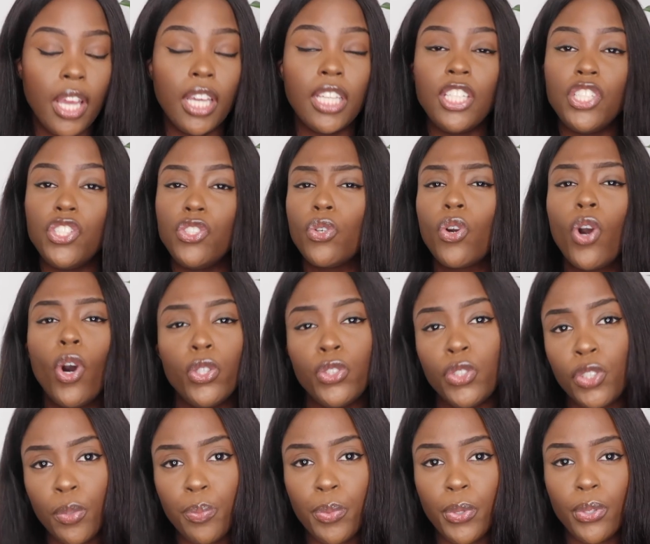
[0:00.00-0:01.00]
Did you
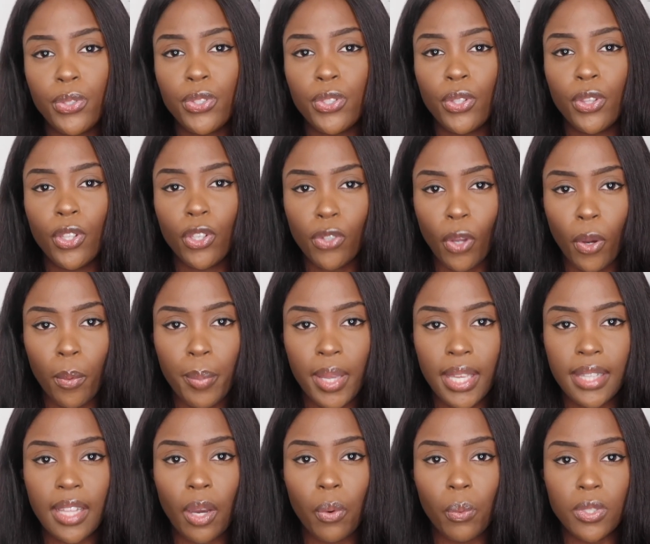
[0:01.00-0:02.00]
contribute to the
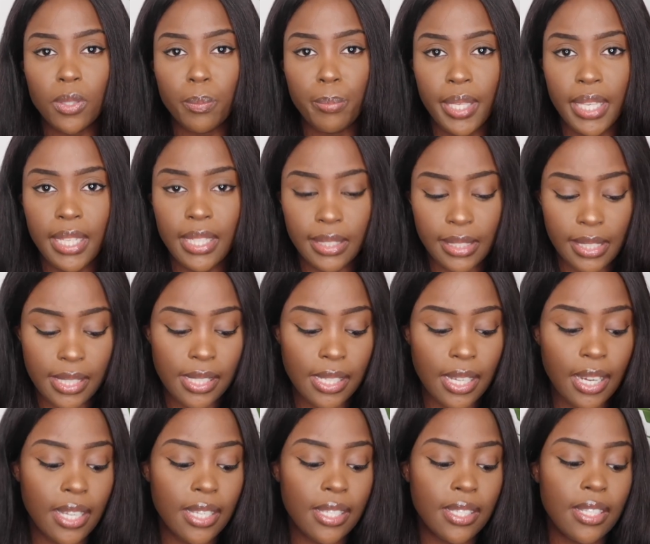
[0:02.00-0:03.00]
topic that was being
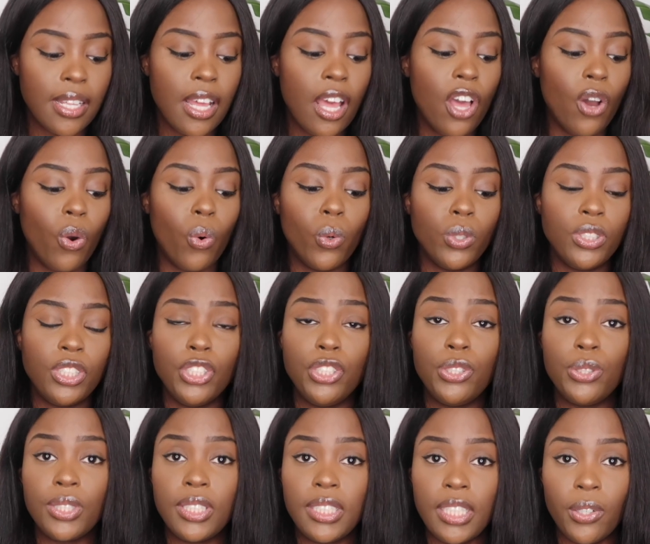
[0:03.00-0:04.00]
discussed, or did
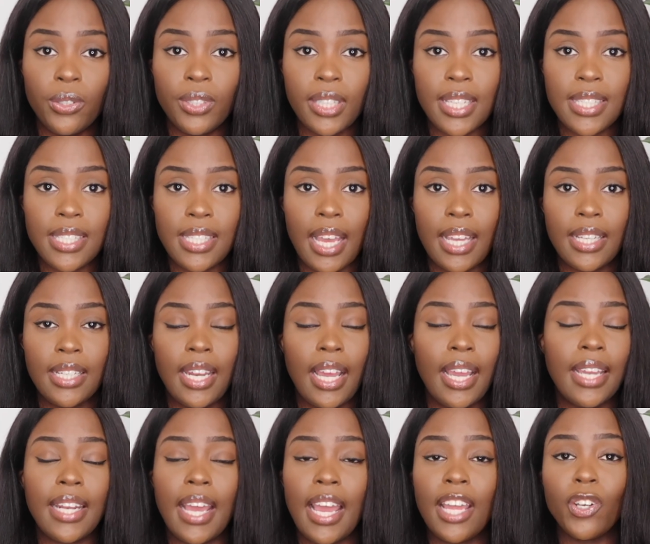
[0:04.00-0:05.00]
you sit on the
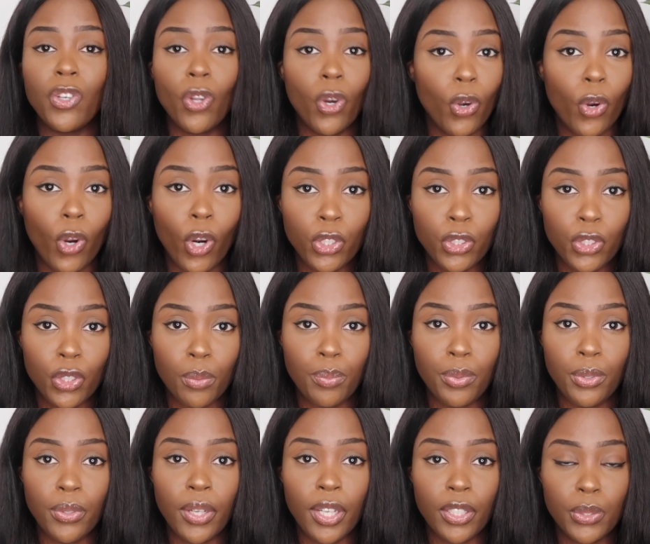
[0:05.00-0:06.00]
sideline and not
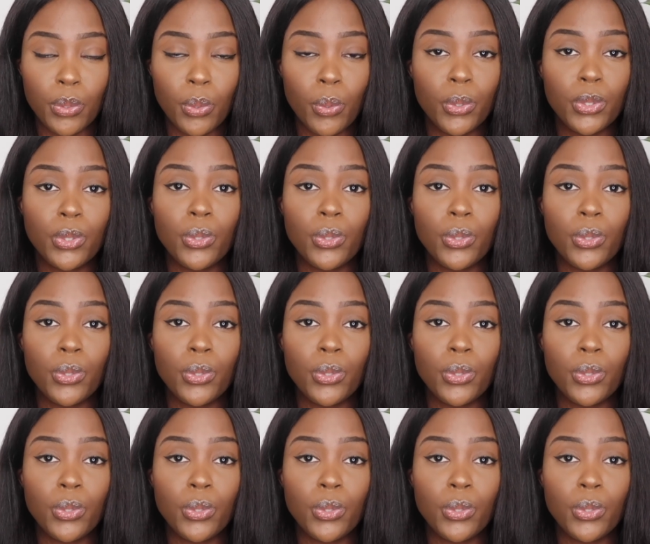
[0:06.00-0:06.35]
contribute at all?